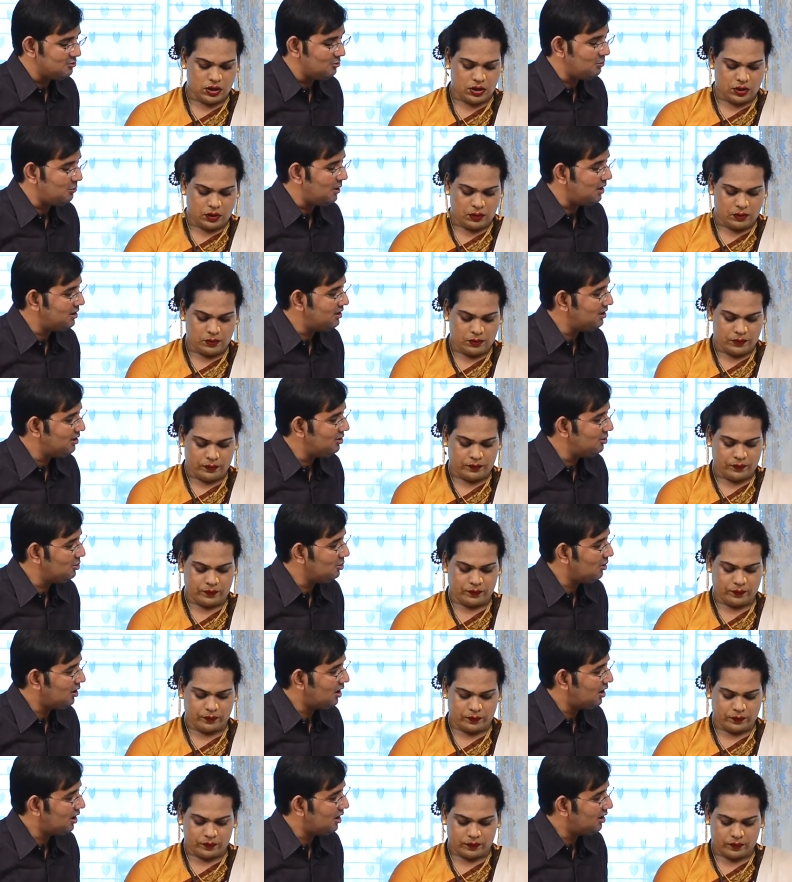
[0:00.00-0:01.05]
Speaker 1: So whether you
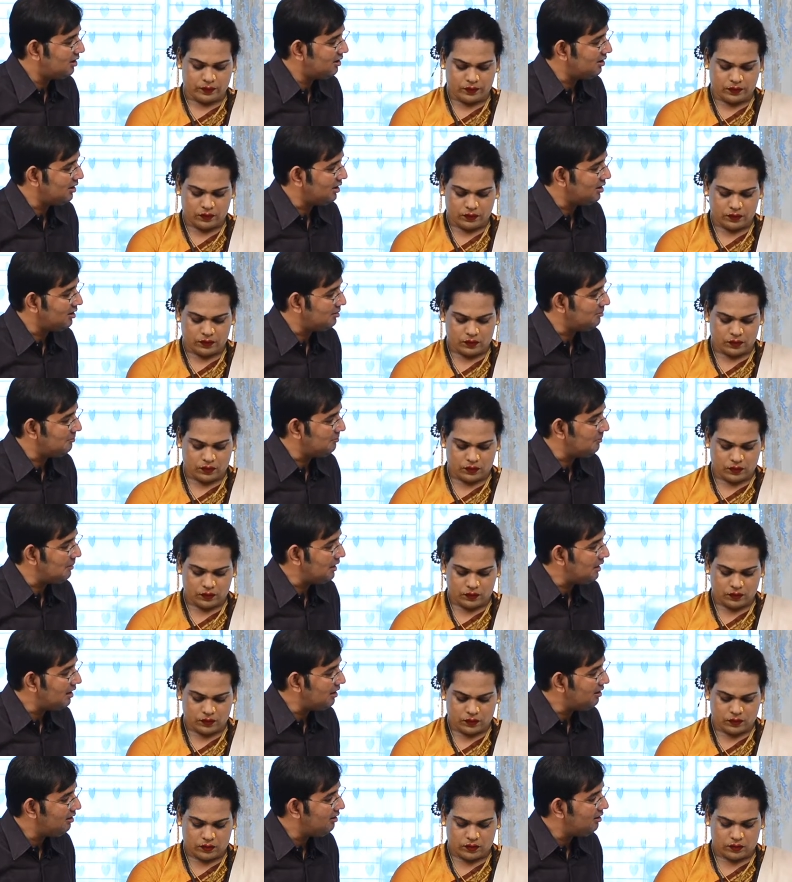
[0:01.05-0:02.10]
are in a
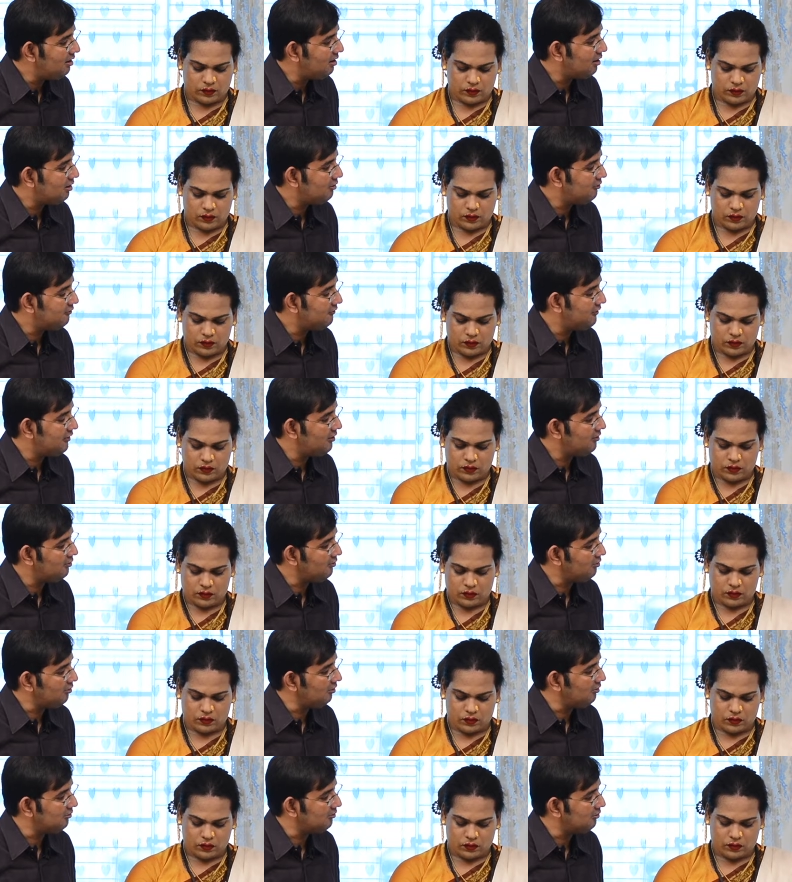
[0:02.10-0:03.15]
male outfit or
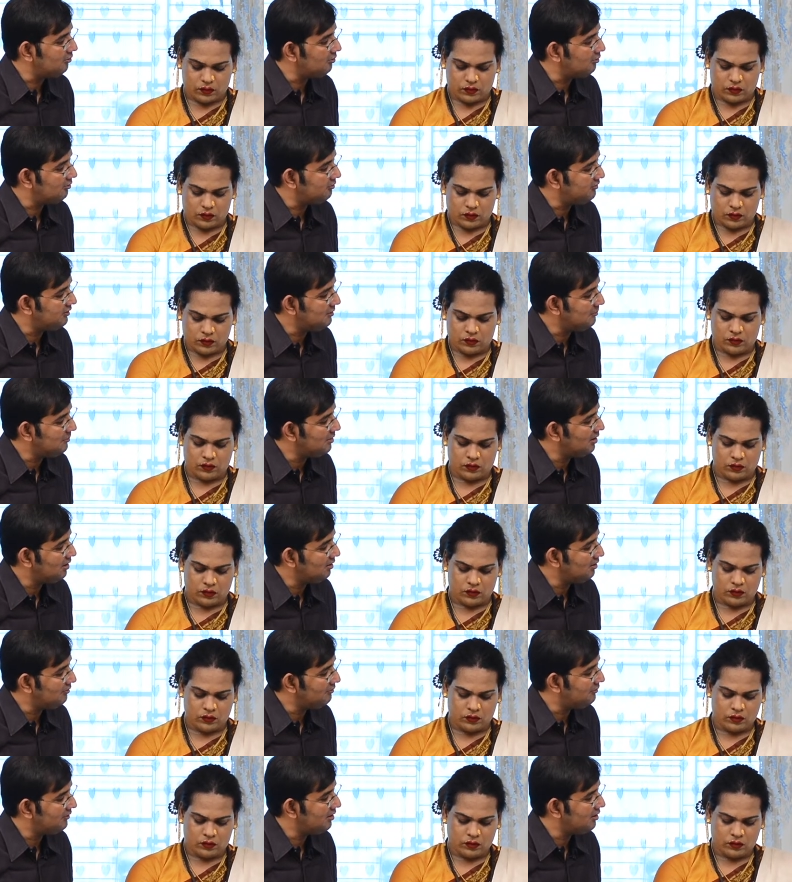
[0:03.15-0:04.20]
you, or a female
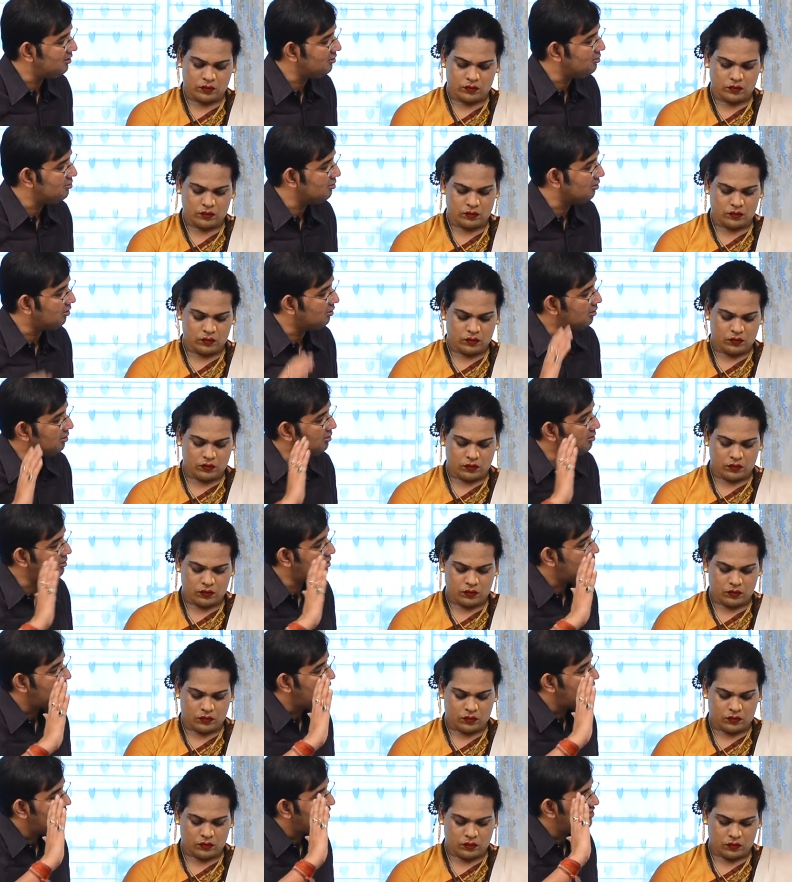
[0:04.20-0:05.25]
outfit, your
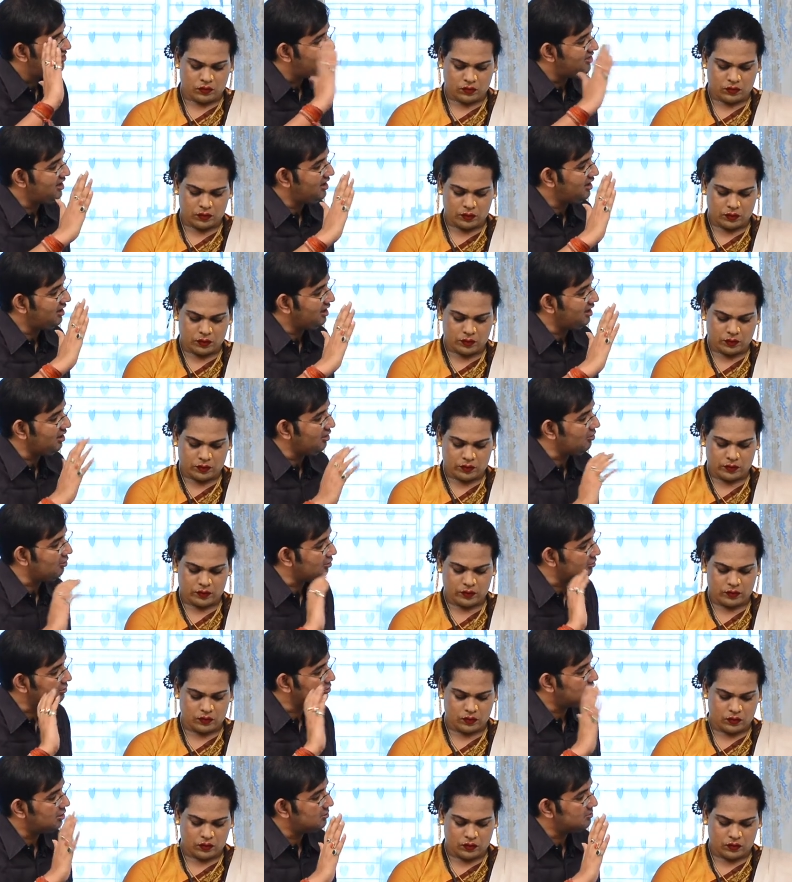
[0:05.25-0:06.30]
thinking, your
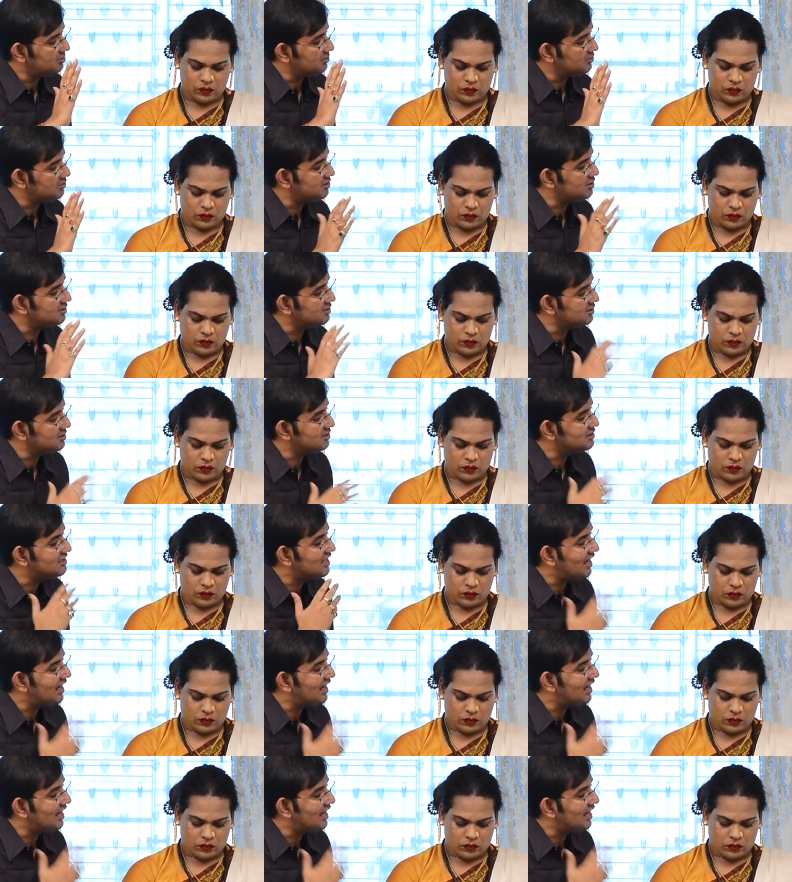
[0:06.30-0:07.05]
thought process is